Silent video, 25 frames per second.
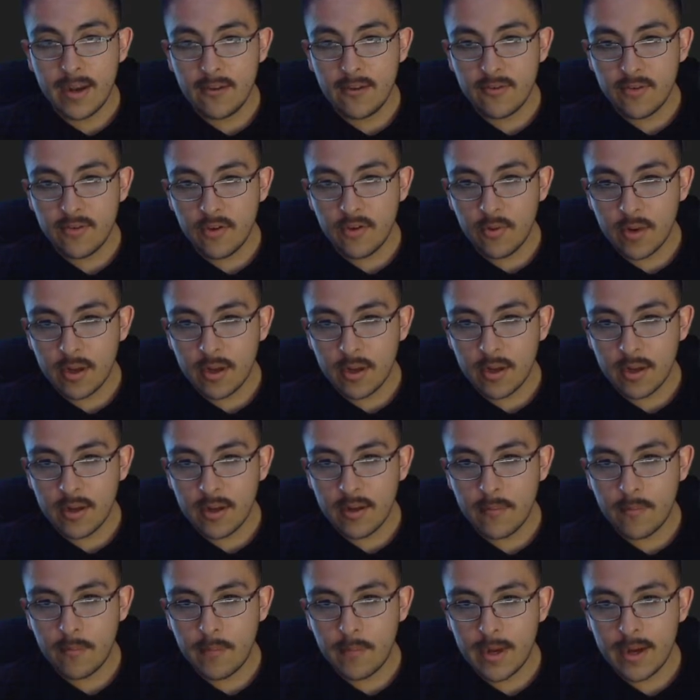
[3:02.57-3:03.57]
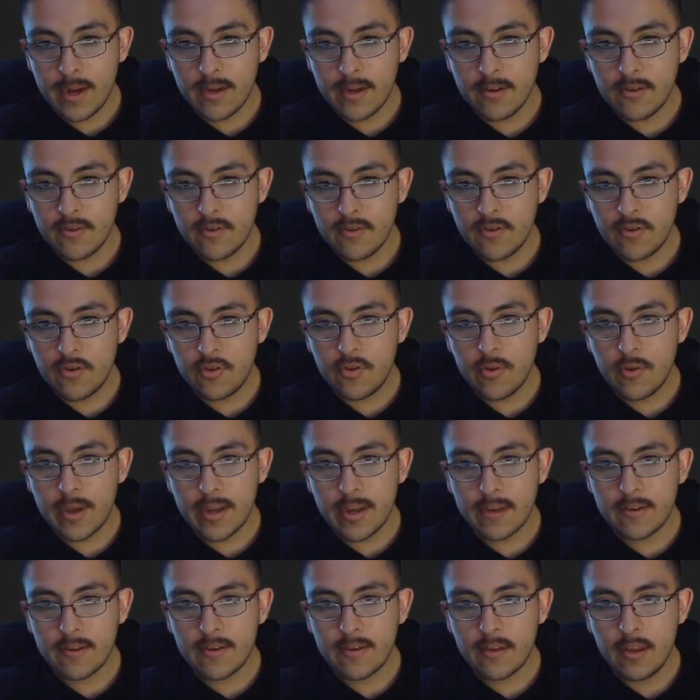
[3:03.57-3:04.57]
2, we're going to get a minus 2x.
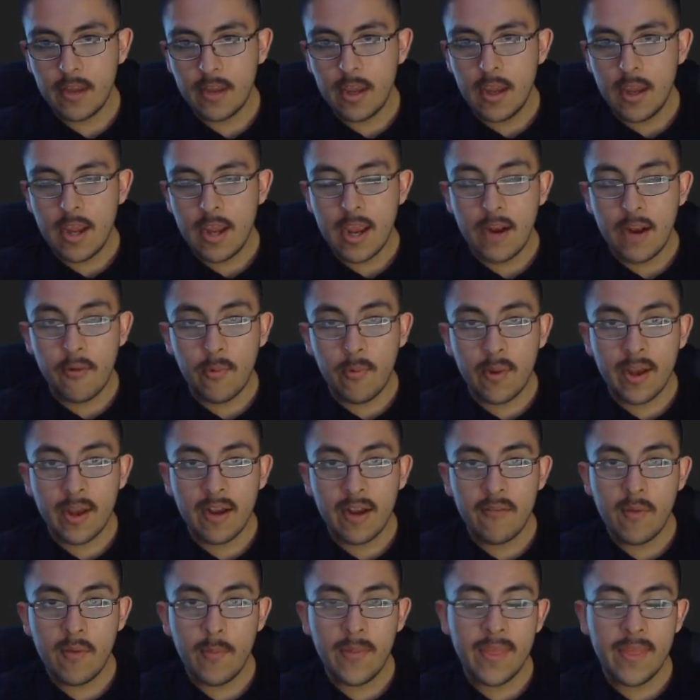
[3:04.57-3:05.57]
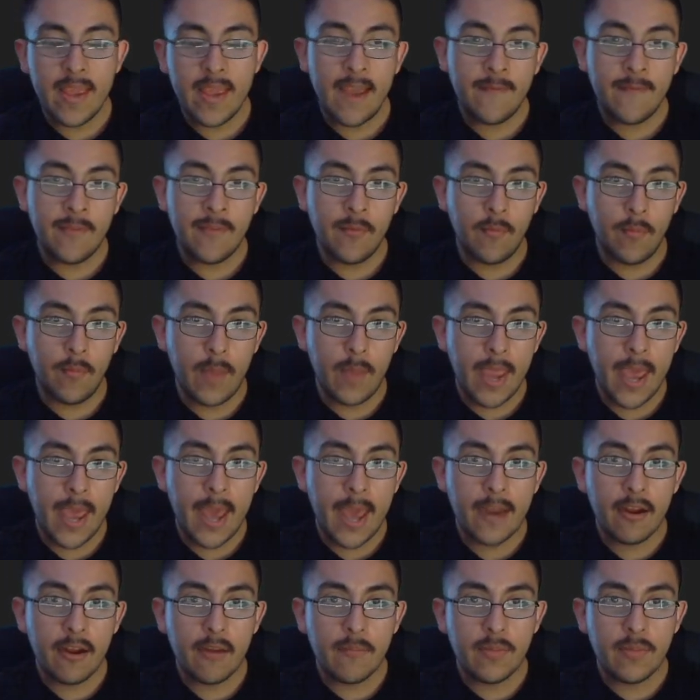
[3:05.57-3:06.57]
And we got to remember, they have to add
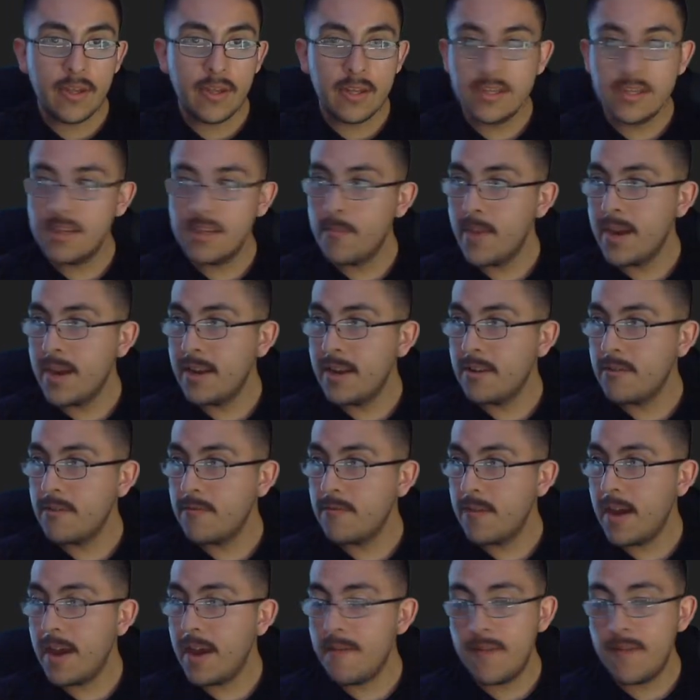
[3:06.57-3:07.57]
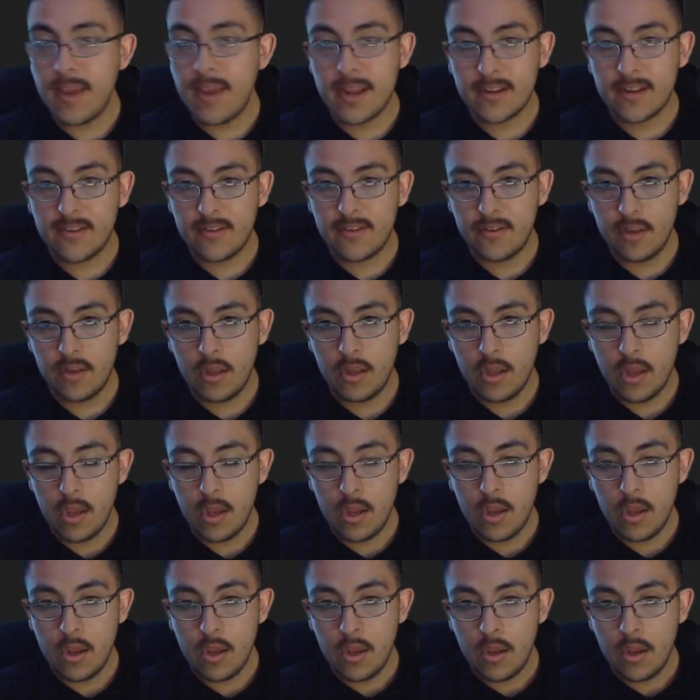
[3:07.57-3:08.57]
up to minus 5x.
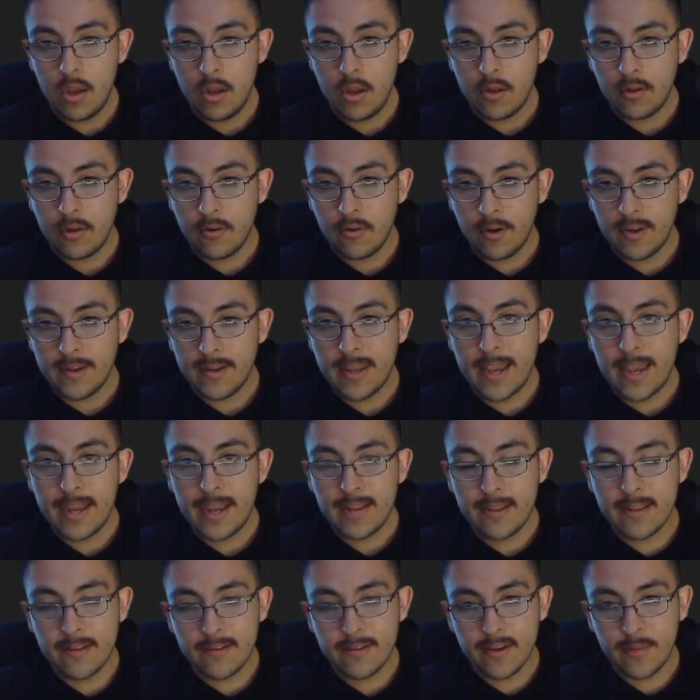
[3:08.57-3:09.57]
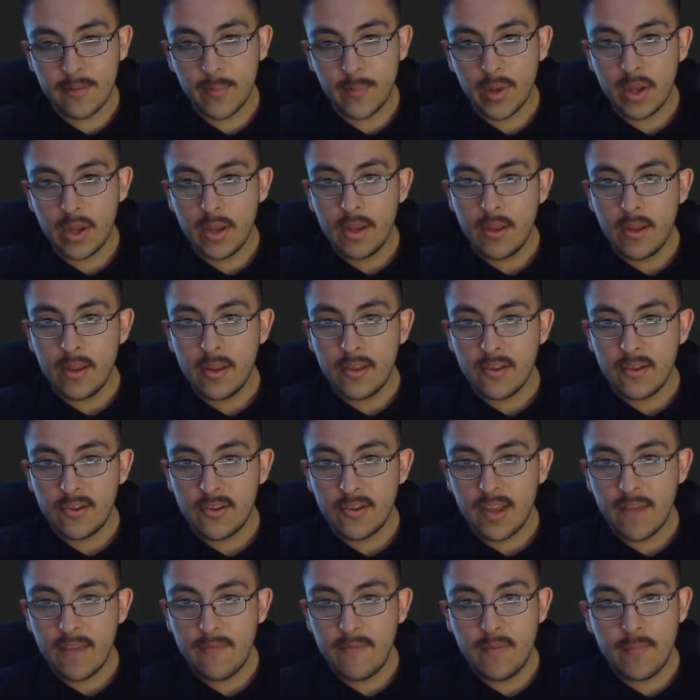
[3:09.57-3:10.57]
So let's add these up.
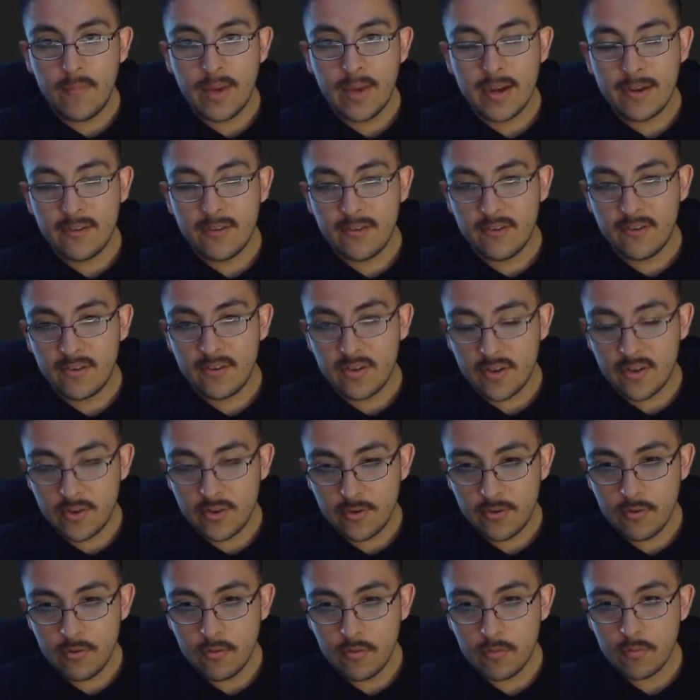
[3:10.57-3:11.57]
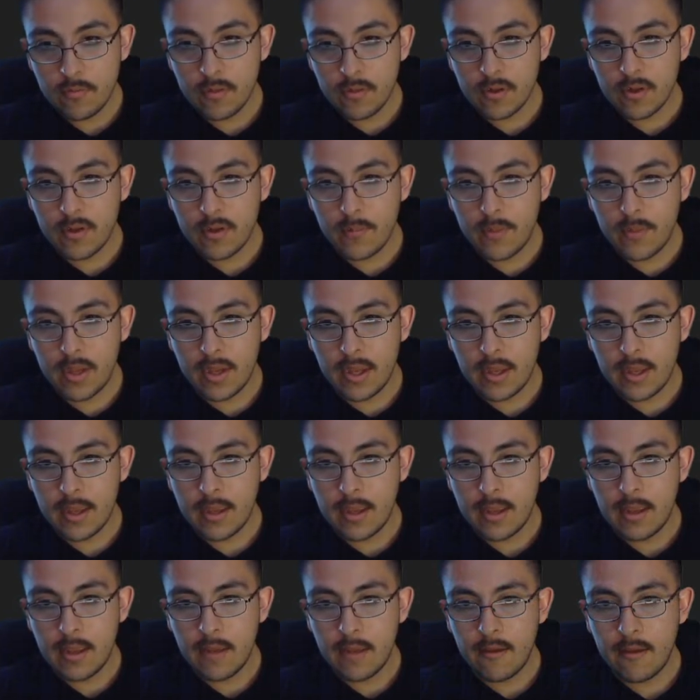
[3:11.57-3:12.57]
7 minus 2 is going to be
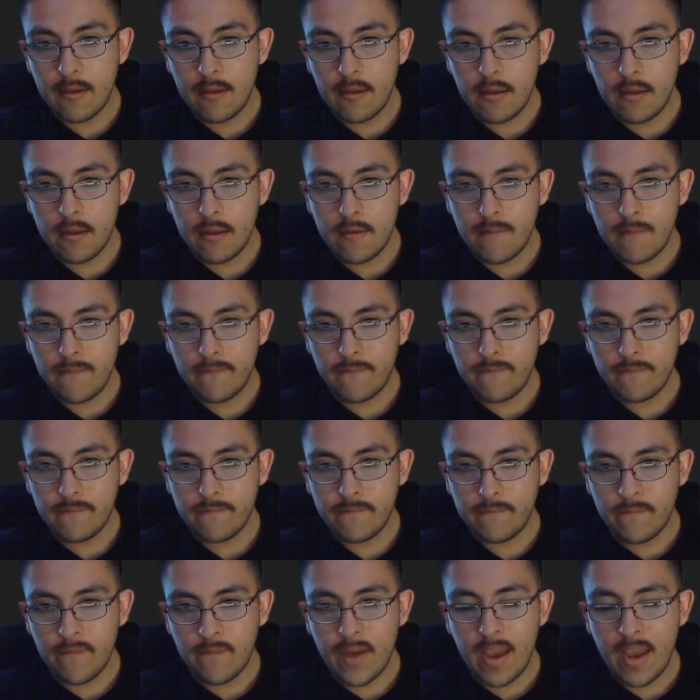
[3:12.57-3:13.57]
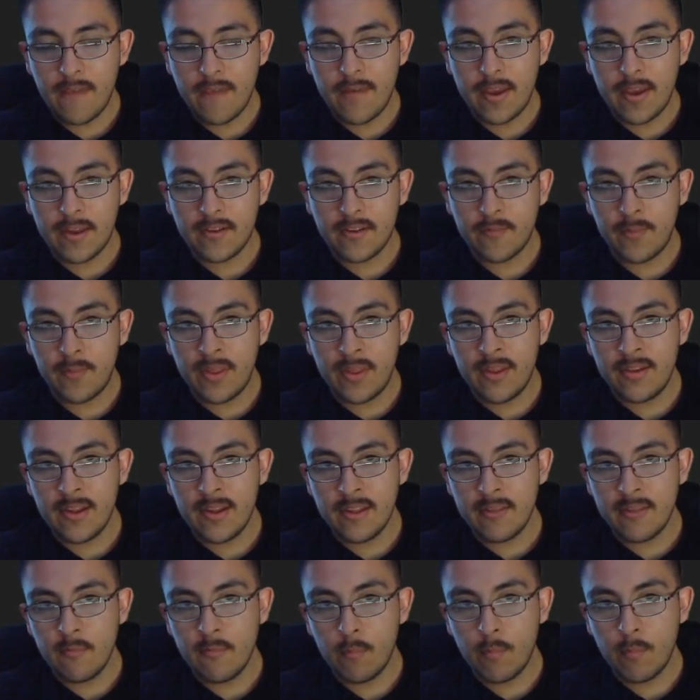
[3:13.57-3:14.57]
5x, but that's not
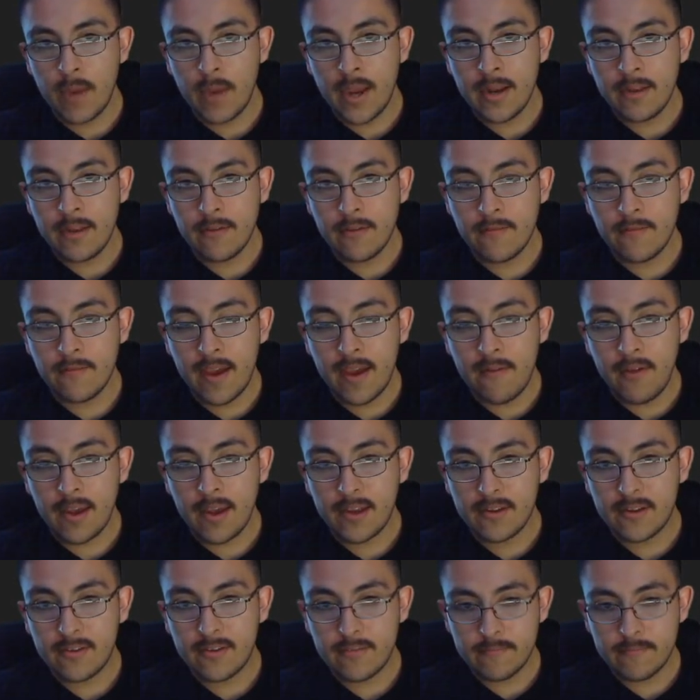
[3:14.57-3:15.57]
the minus 5x.